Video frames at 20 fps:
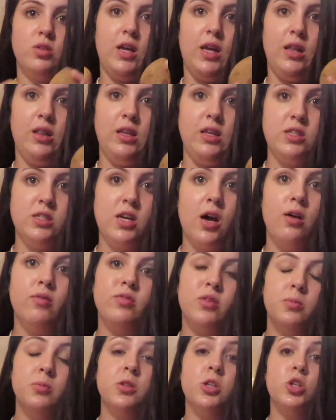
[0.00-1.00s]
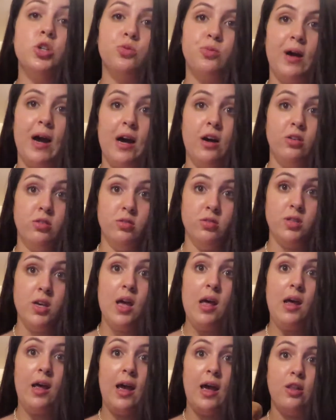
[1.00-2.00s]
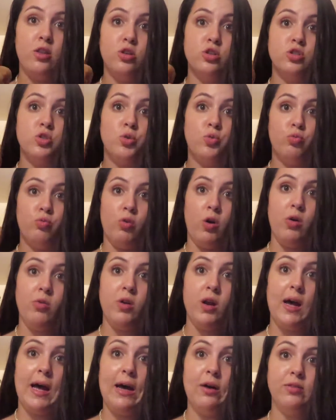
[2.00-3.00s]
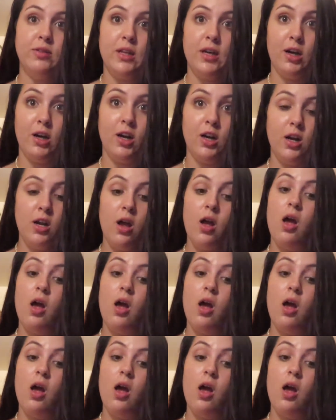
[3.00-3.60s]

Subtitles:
Like, these come from the ground, and there's Rona out there.